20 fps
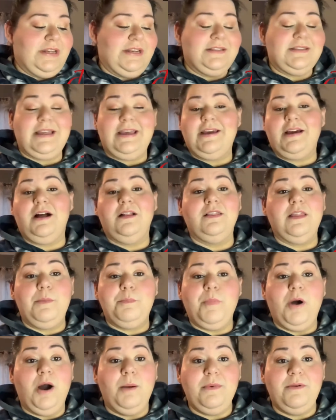as like a lip
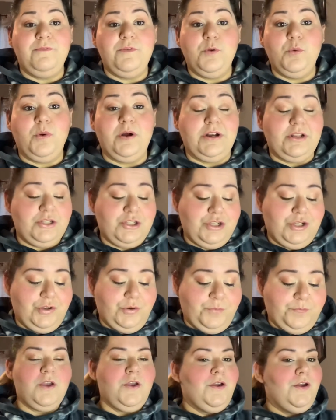balm if you wanted to.
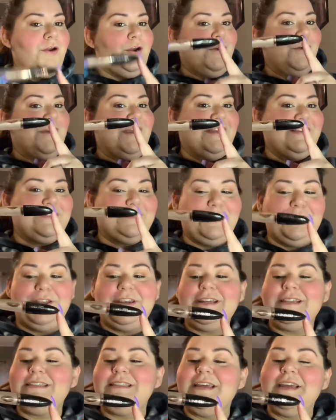Okay, so the
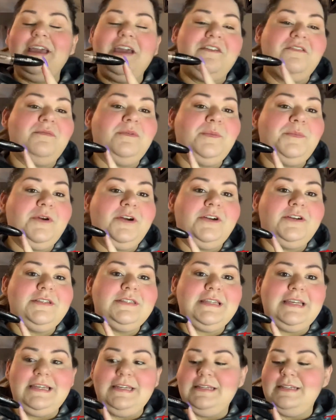next thing I have in my
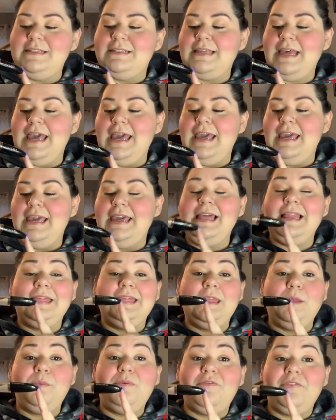purse is a
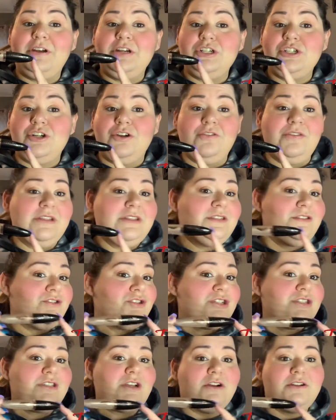lip finisher. This is
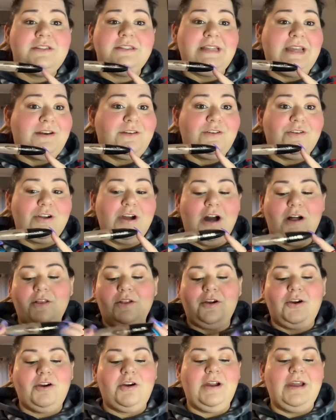just our standard
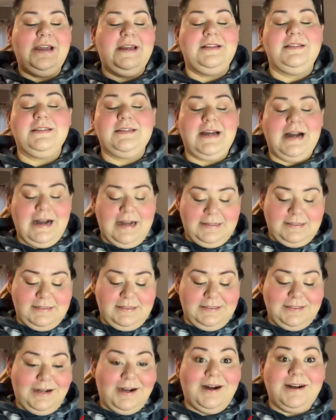color. It's got
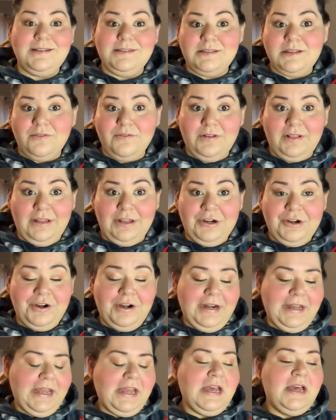tons of glitter
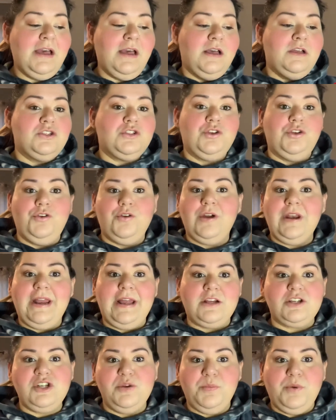in it, so you can
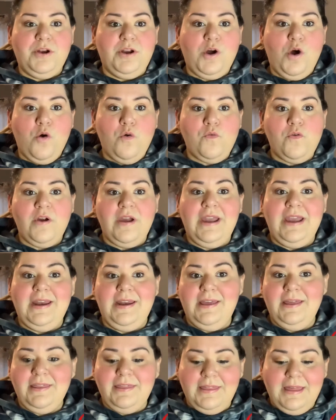actually put it over
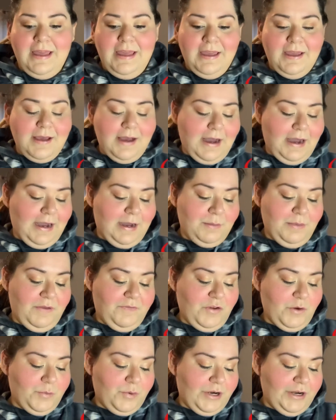anything.
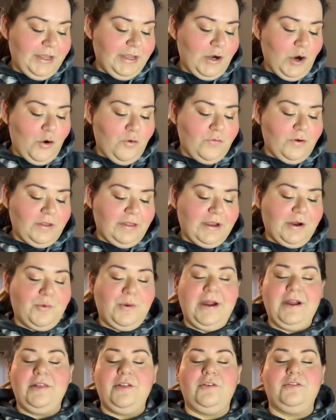If you're putting it over like a
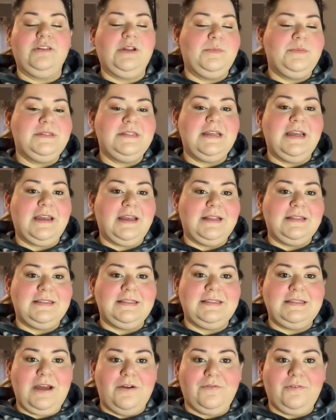regular lipstick,
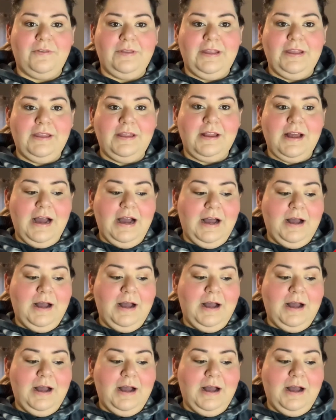it's definitely